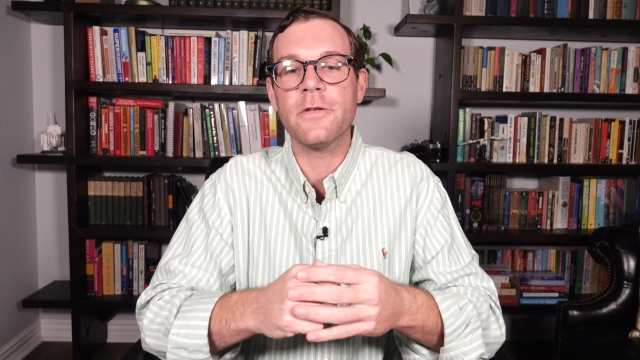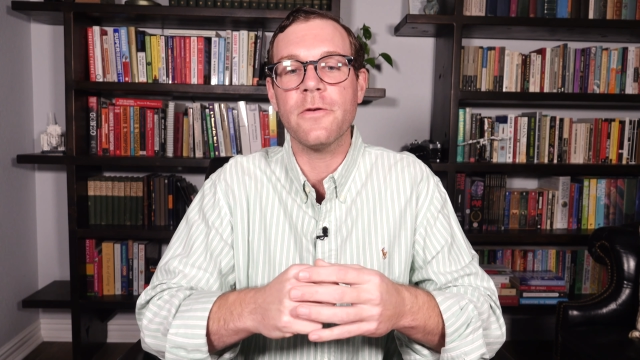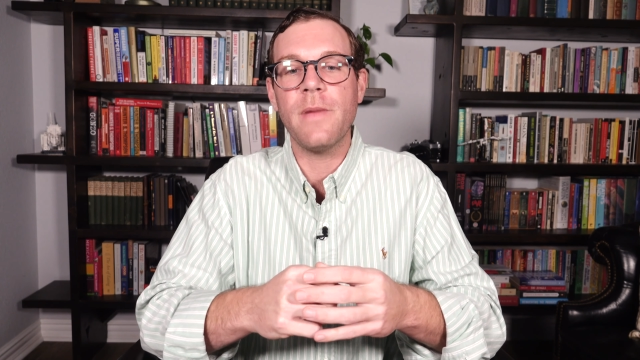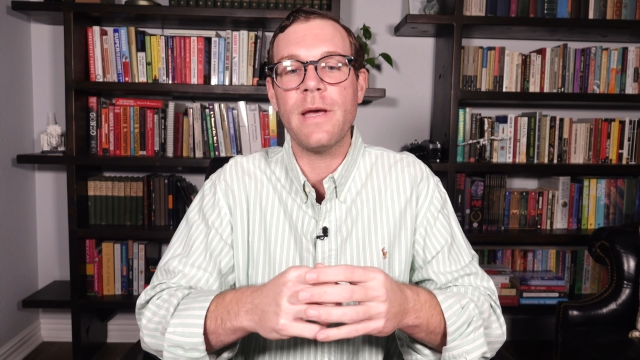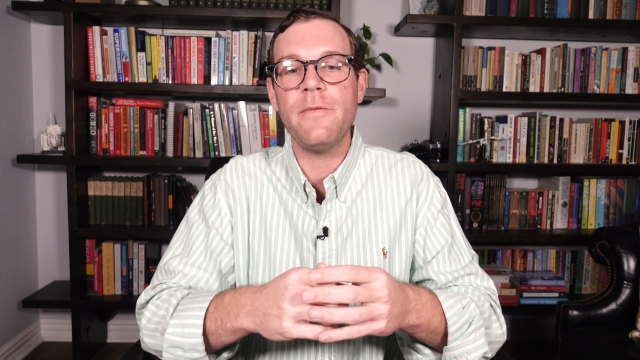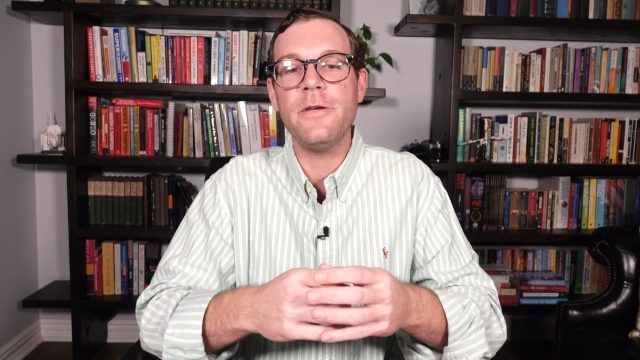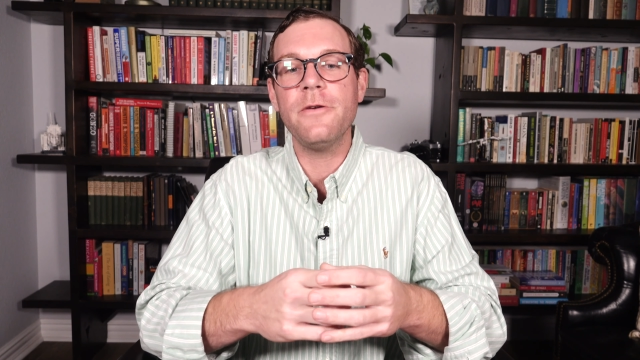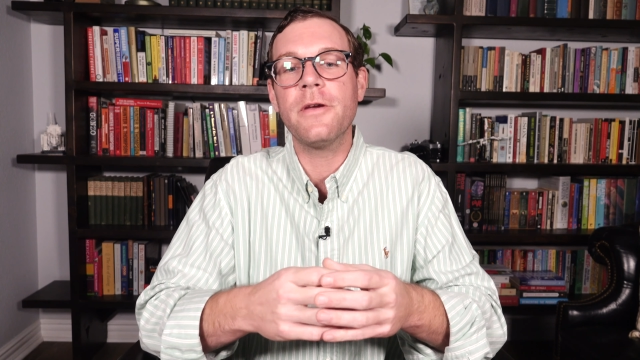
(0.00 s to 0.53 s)
So
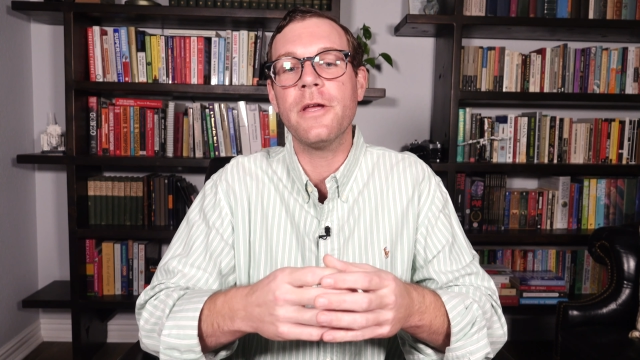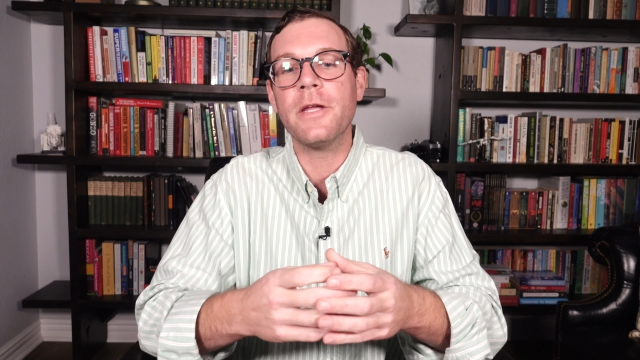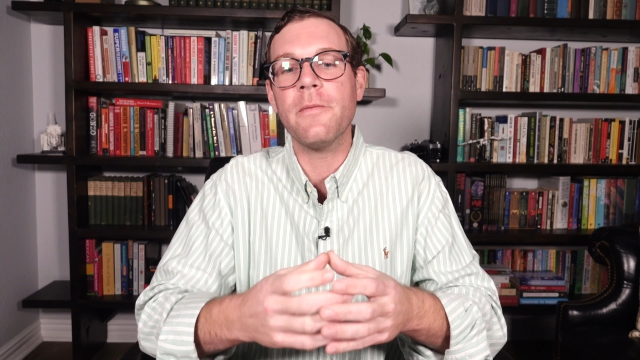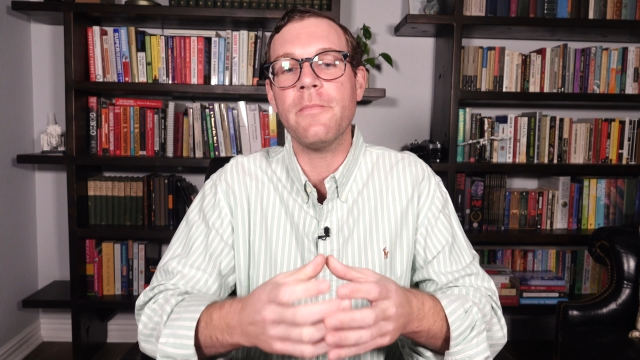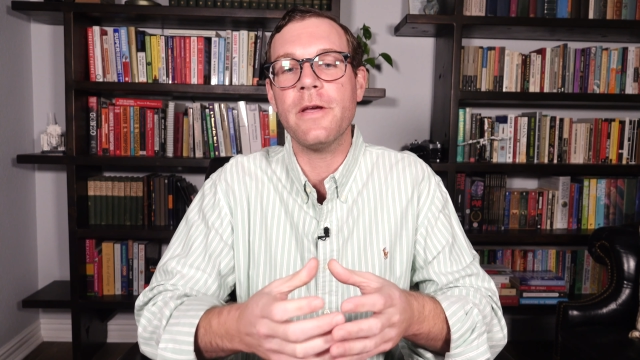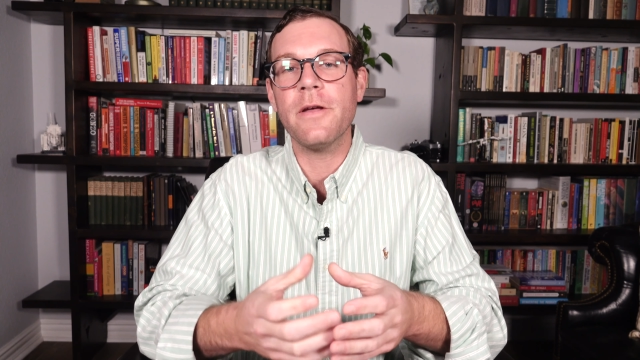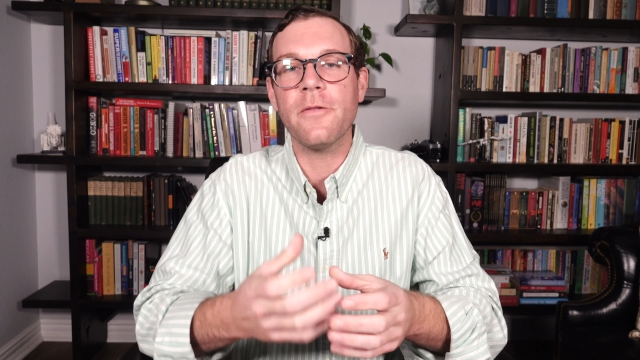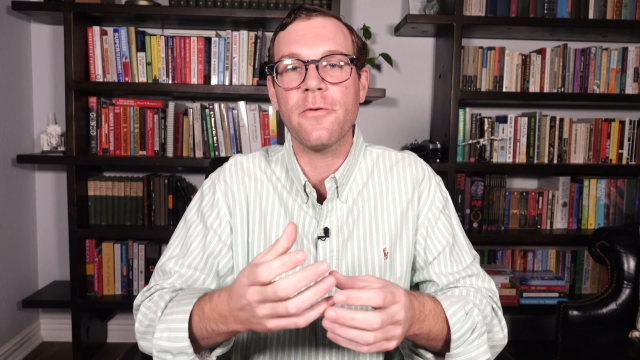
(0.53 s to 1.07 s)
maybe you can
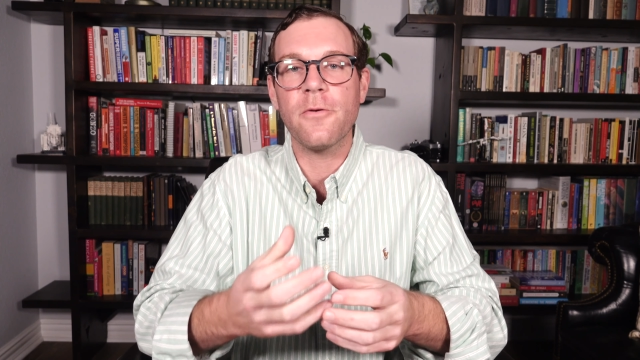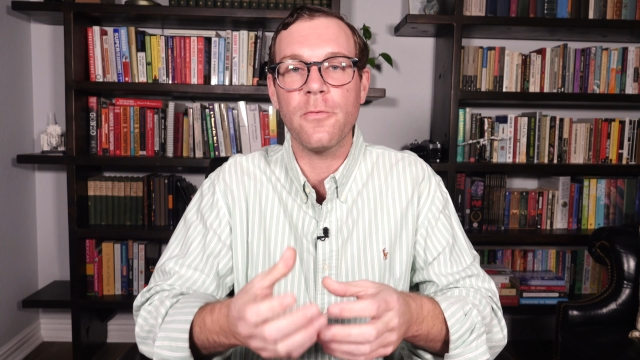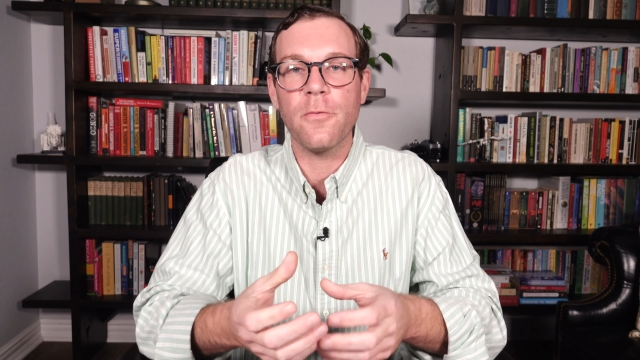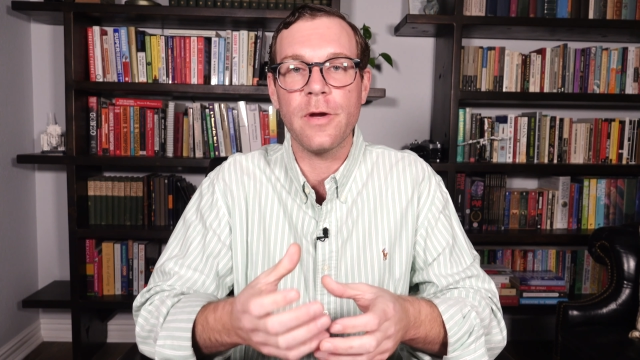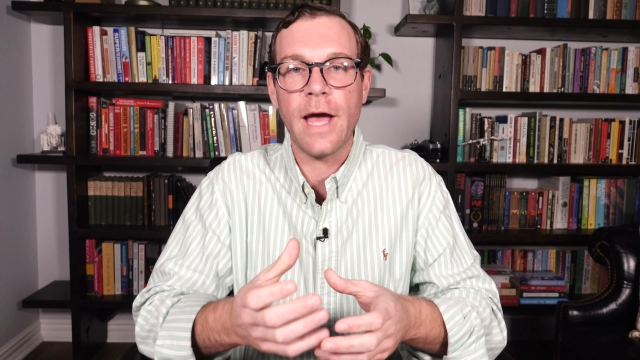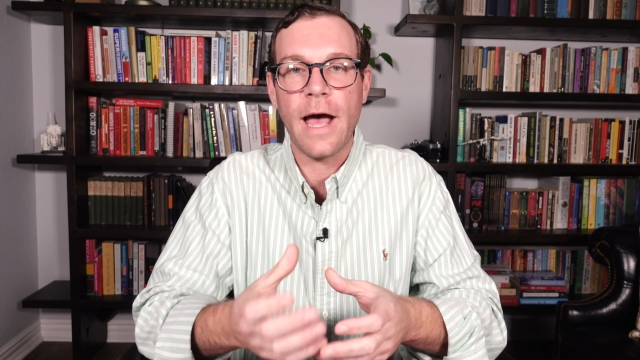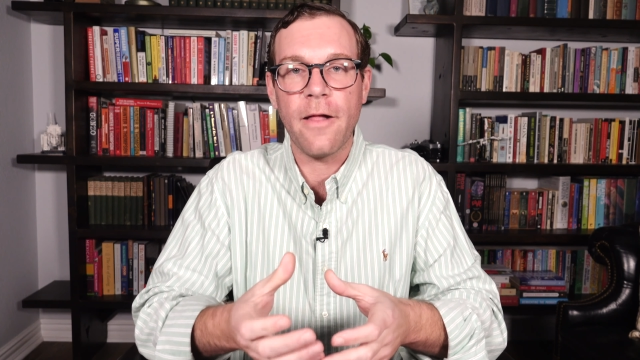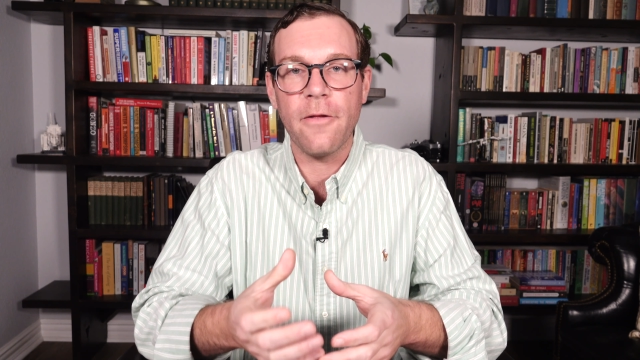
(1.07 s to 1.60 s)
give me a little
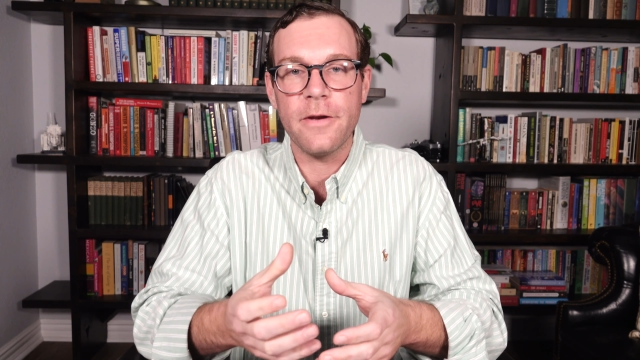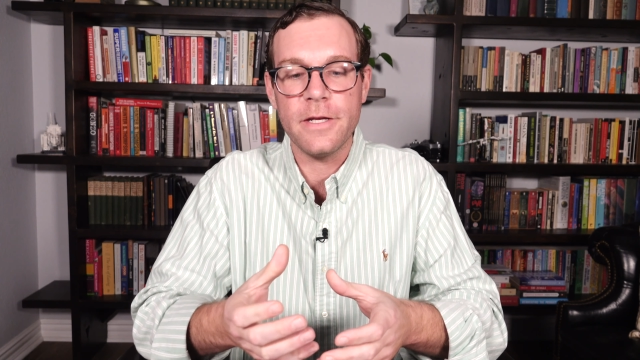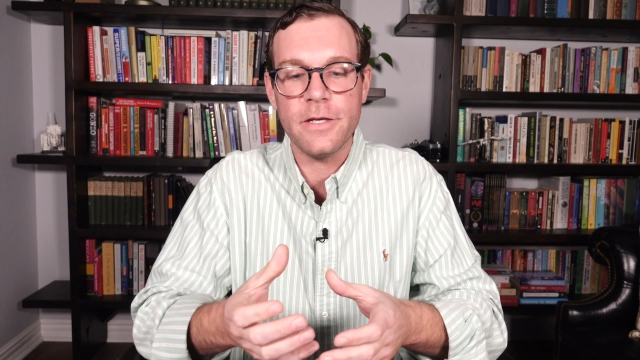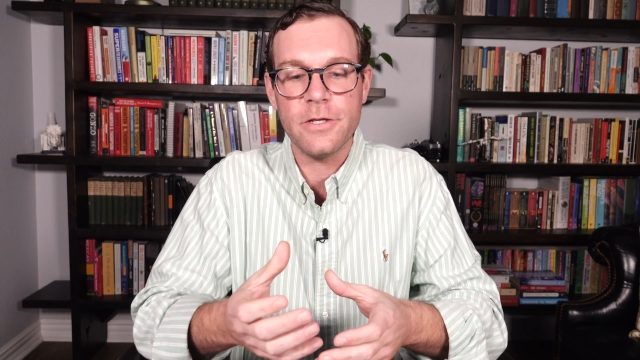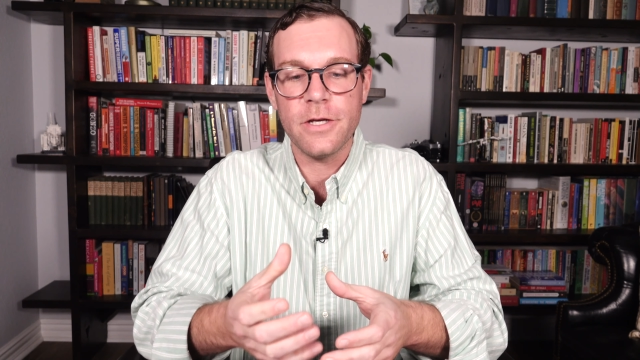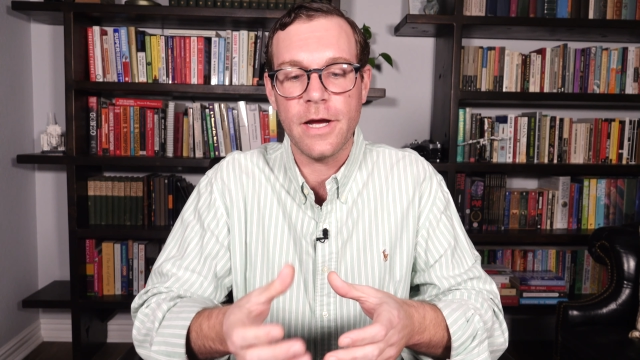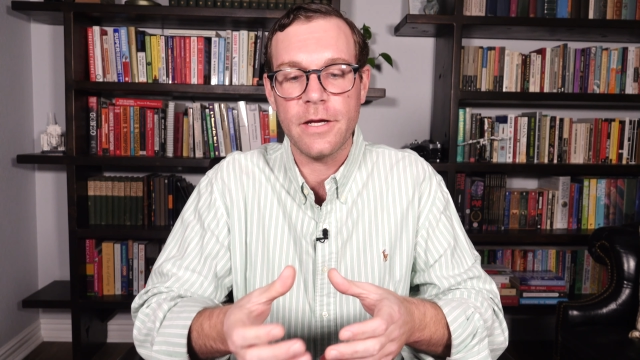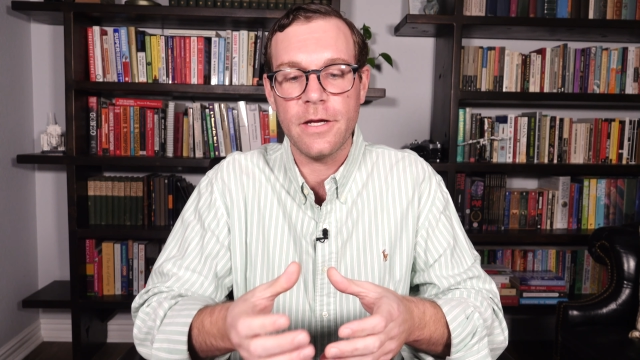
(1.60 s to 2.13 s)
reality
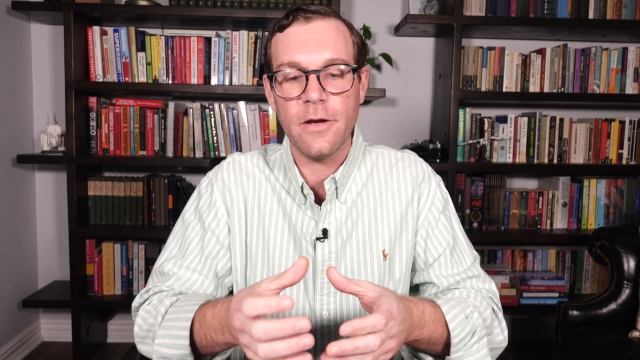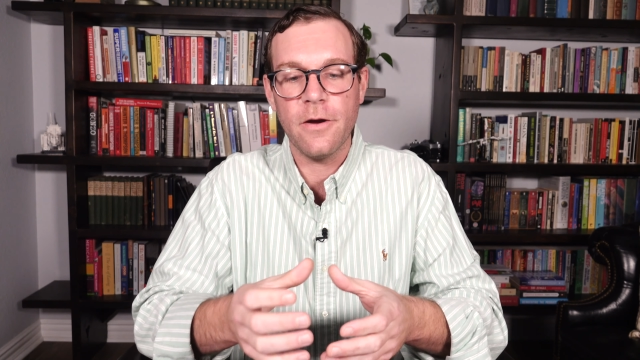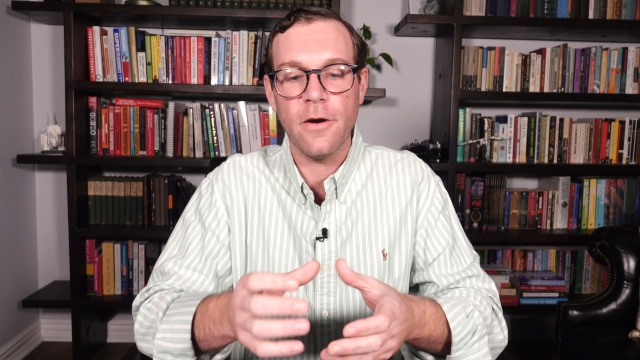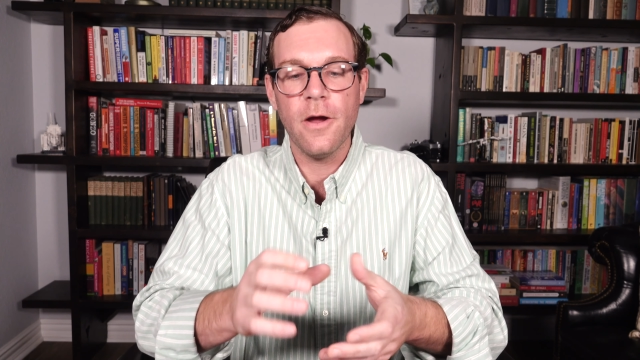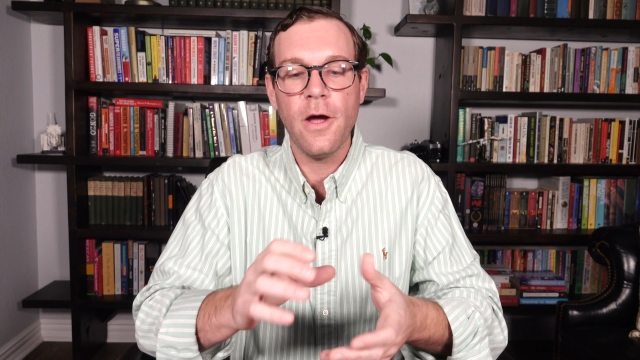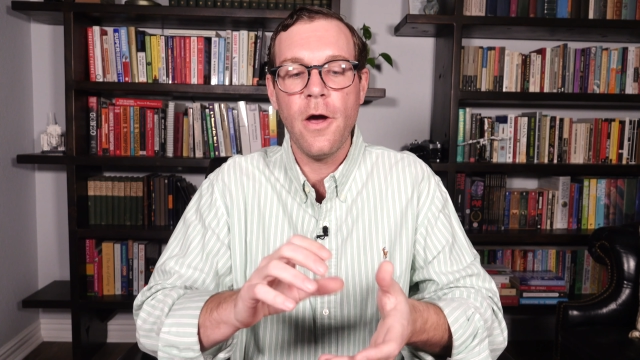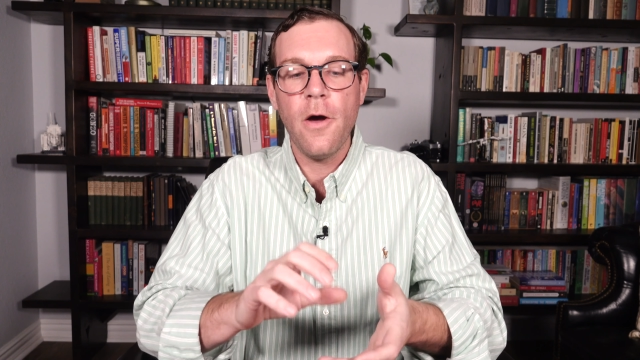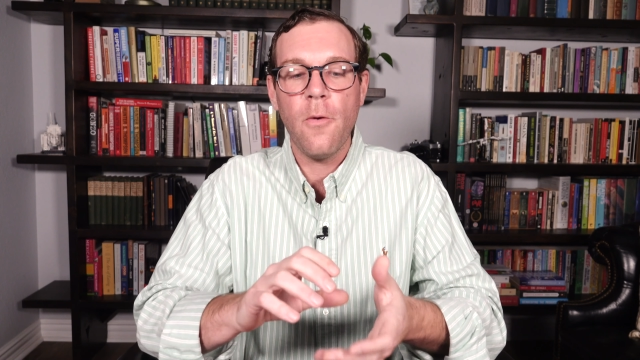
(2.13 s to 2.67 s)
check here.